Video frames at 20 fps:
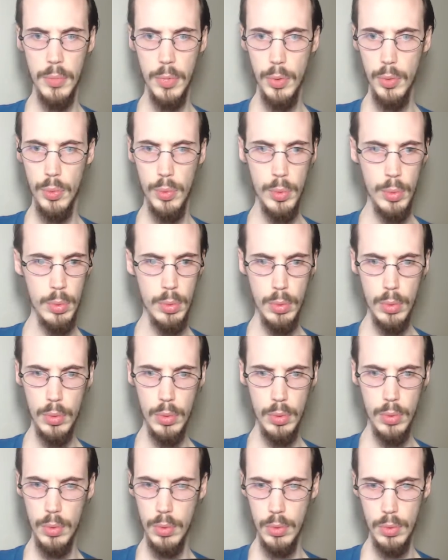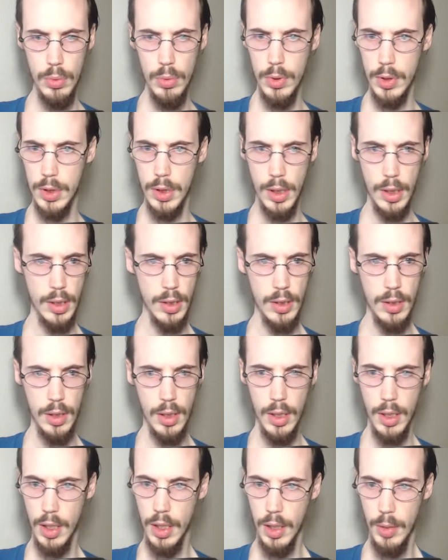Ooh, it's like,
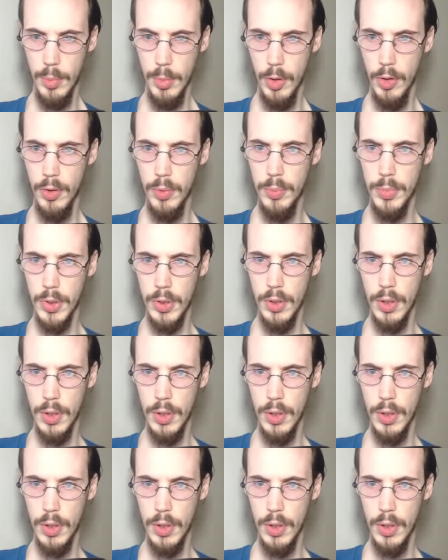well,